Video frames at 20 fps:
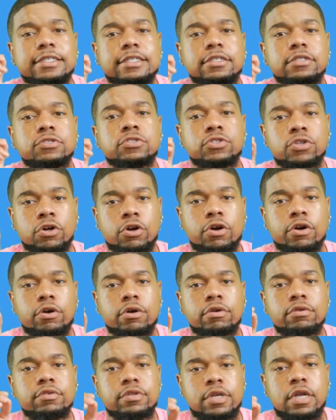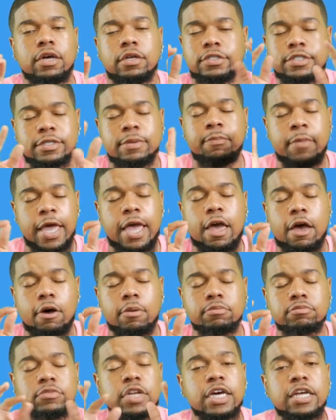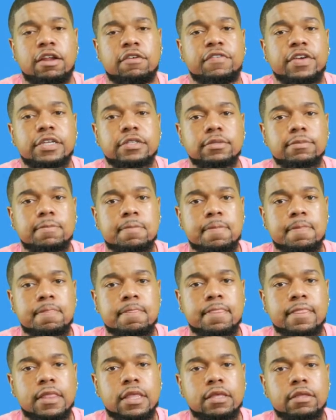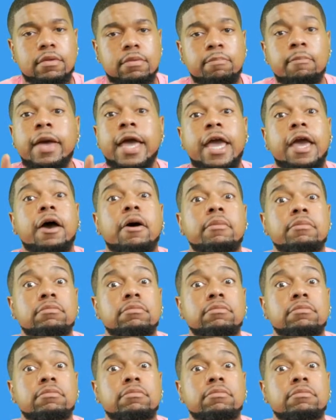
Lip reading: sir, ma'am, none of it. Ma'am,